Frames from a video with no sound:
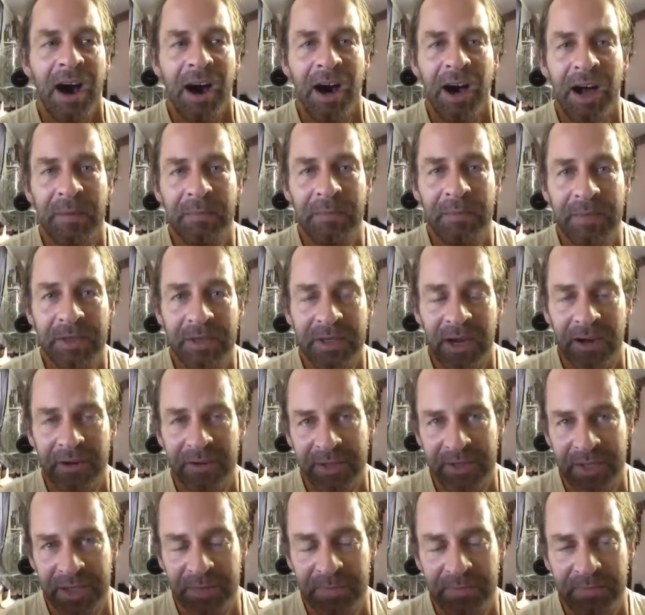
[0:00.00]
I'm
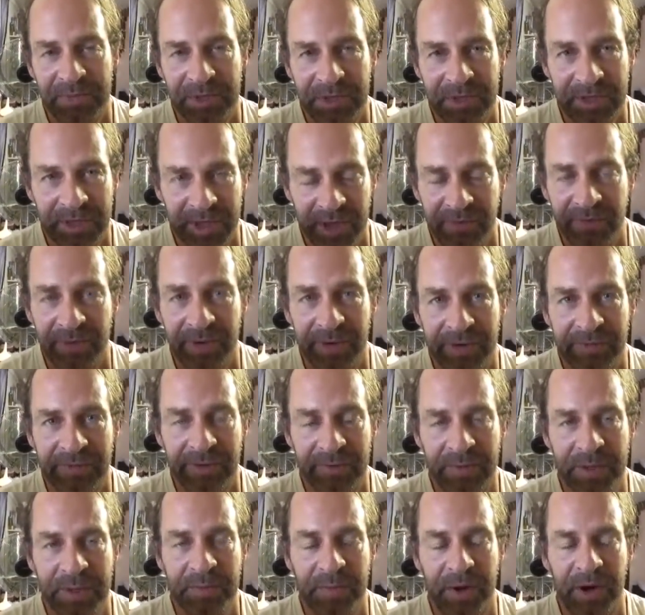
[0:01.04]
currently suffering
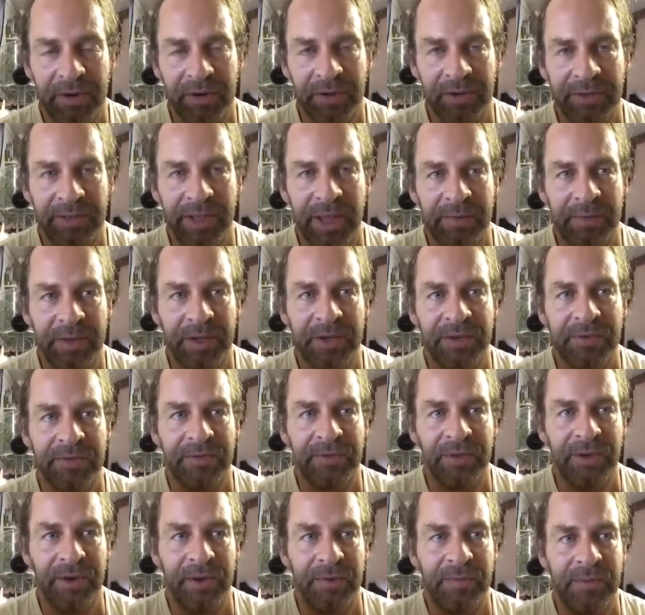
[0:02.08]
from spinal damage
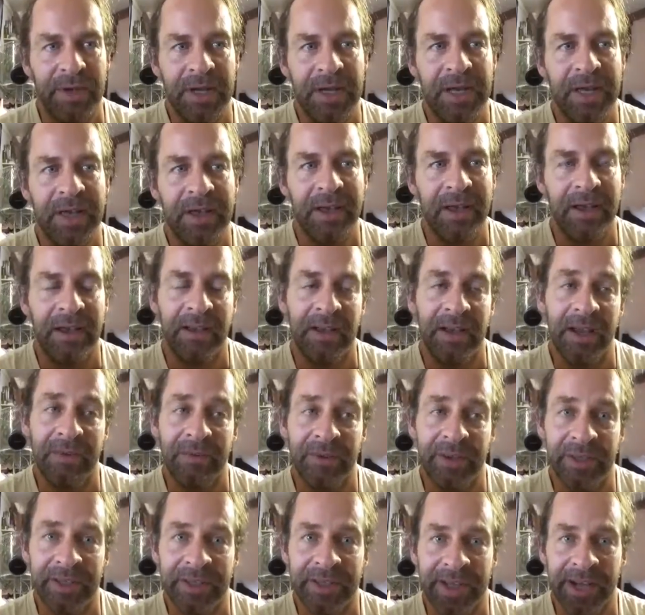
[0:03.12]
from
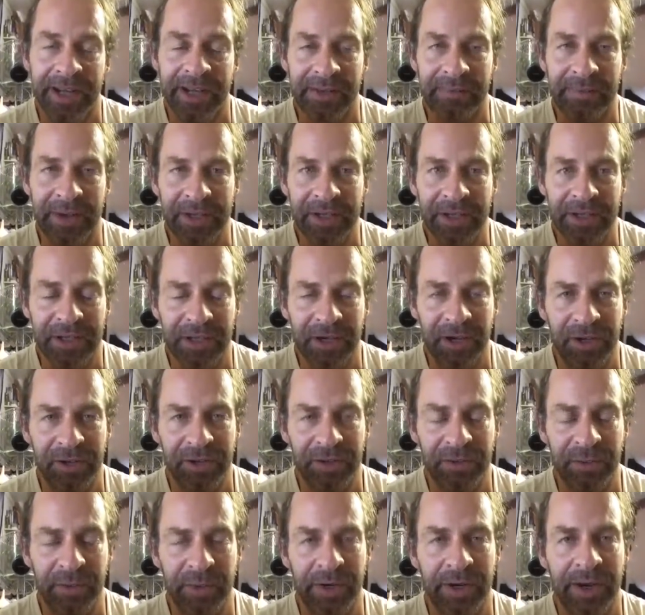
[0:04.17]
everything dating back to
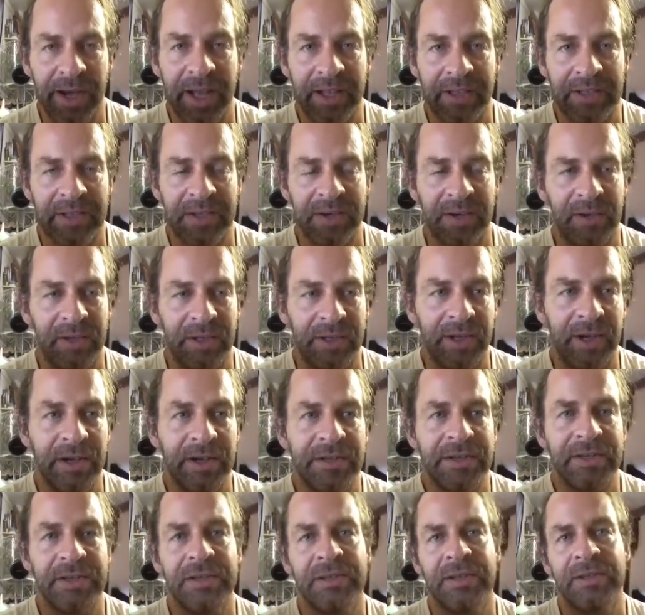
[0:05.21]
childhood, where I had
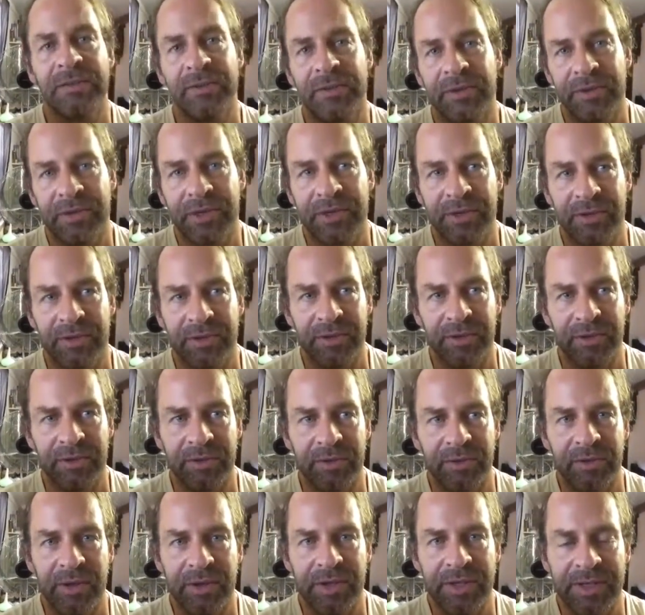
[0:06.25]
scoliosis, through
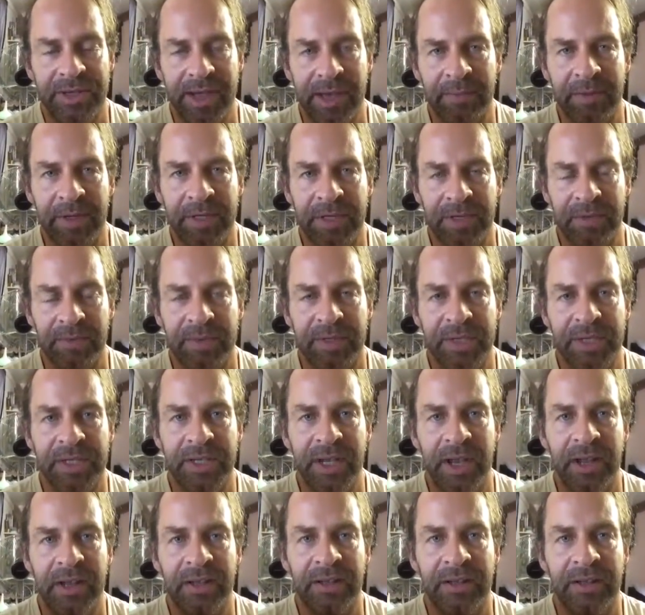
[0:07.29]
to damage that was
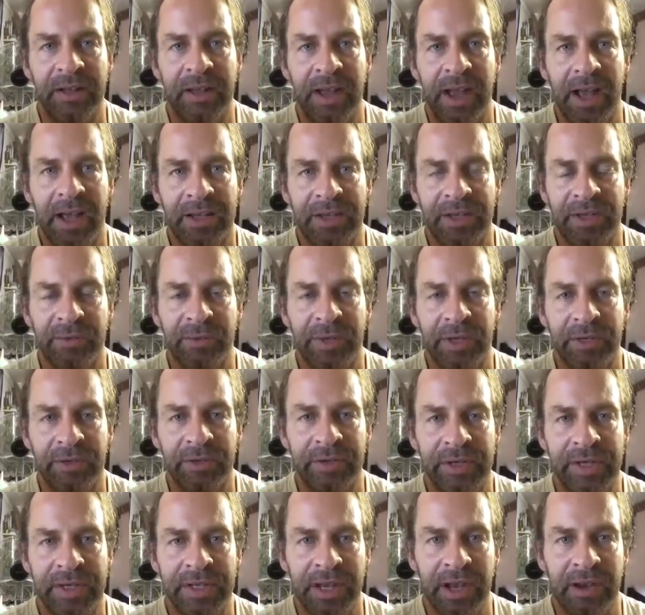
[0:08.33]
done as a
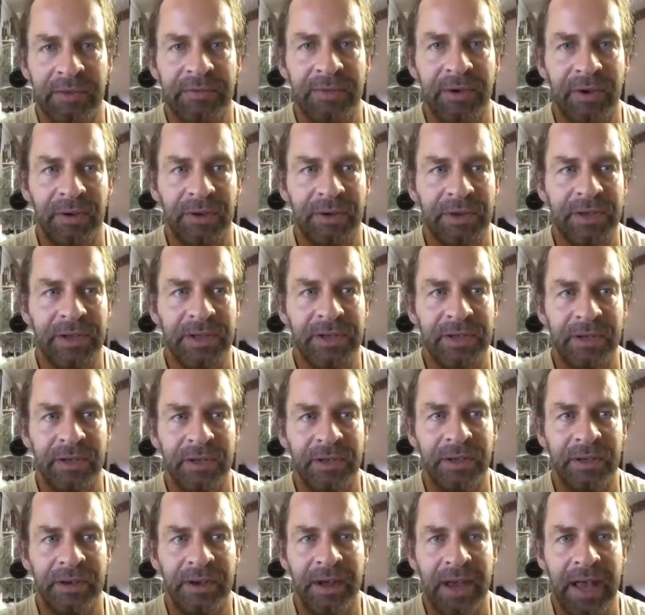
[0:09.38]
rigger and scaffolder.
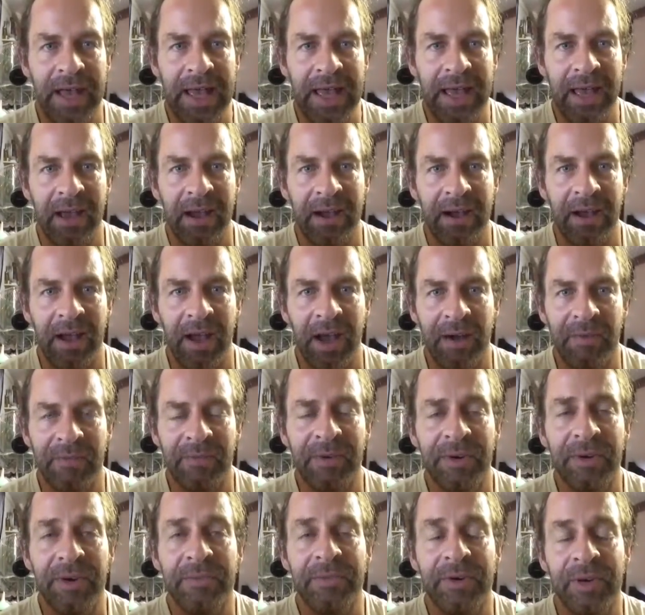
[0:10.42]
So I'm
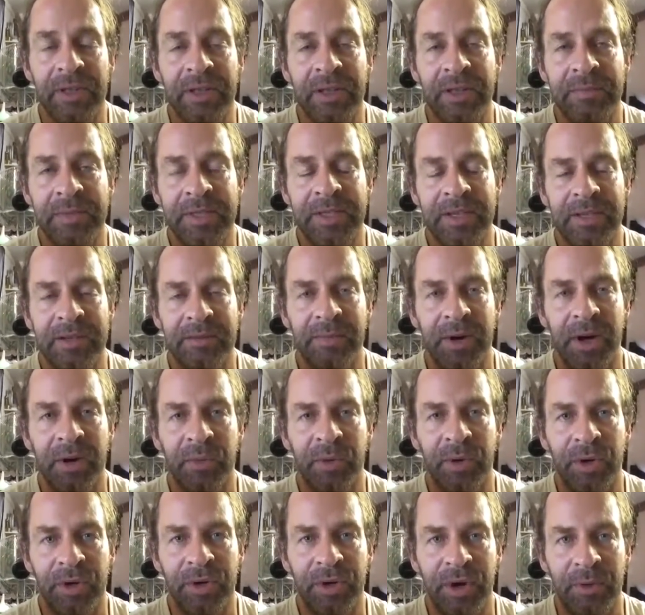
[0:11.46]
very limited in my
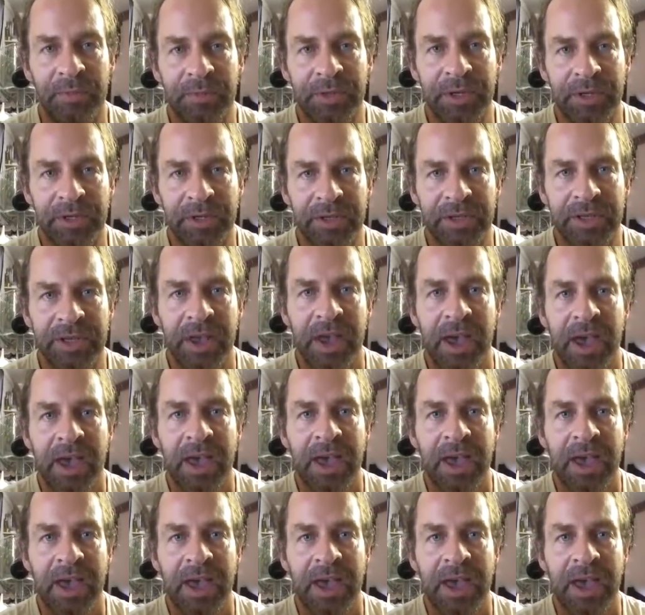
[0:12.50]
work options.